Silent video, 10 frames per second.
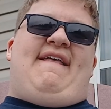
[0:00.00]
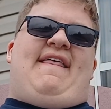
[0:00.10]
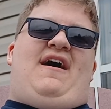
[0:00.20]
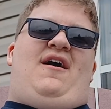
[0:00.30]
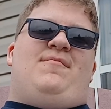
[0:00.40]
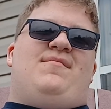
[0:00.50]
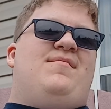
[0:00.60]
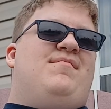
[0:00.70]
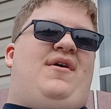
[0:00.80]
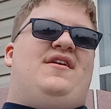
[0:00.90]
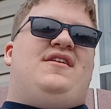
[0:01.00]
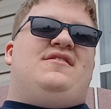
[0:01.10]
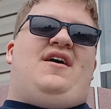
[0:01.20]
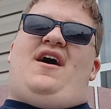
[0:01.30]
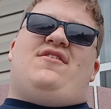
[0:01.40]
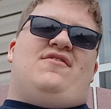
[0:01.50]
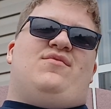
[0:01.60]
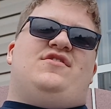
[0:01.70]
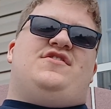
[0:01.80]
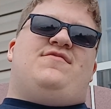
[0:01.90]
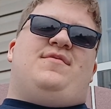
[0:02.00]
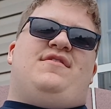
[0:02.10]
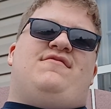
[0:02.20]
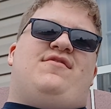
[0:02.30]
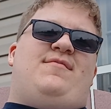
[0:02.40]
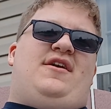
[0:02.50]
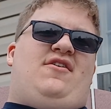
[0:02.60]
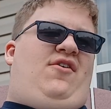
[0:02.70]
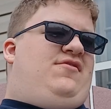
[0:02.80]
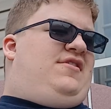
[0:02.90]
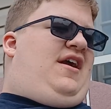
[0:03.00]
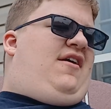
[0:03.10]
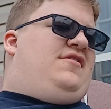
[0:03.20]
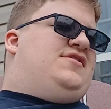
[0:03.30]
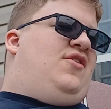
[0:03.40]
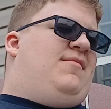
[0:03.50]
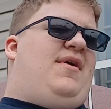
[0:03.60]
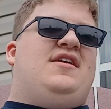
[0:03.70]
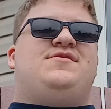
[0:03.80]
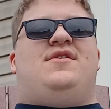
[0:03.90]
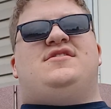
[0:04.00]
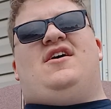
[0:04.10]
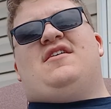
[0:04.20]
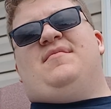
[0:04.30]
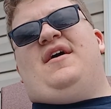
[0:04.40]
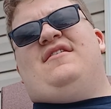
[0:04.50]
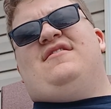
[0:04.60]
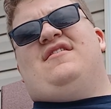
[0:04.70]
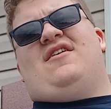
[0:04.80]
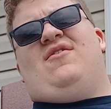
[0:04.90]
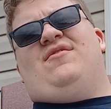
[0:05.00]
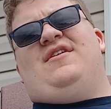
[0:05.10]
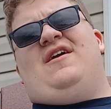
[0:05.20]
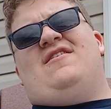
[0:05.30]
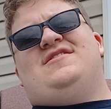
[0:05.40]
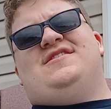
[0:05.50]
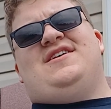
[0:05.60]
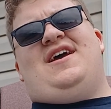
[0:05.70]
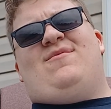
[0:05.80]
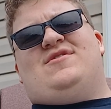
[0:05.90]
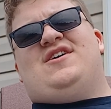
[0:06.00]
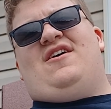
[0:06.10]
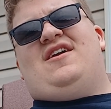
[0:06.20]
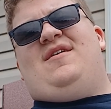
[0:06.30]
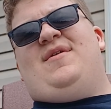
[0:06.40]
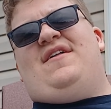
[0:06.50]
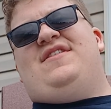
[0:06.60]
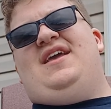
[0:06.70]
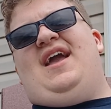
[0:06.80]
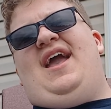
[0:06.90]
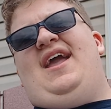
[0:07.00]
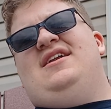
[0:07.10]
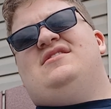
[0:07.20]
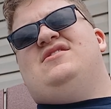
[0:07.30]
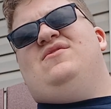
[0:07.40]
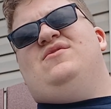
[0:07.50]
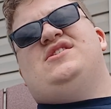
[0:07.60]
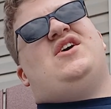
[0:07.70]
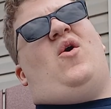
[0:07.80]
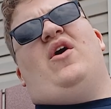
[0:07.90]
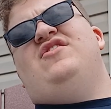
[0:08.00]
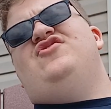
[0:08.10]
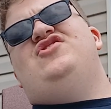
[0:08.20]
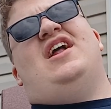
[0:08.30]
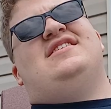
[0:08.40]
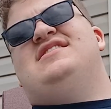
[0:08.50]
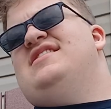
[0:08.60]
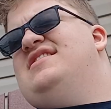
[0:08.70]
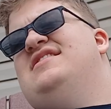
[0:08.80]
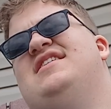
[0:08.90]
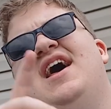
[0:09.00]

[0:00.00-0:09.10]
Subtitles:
but neither of which have been from their golden era, so I might as well talk about their golden era. Today we're talking about the 8 tunes on Genesis's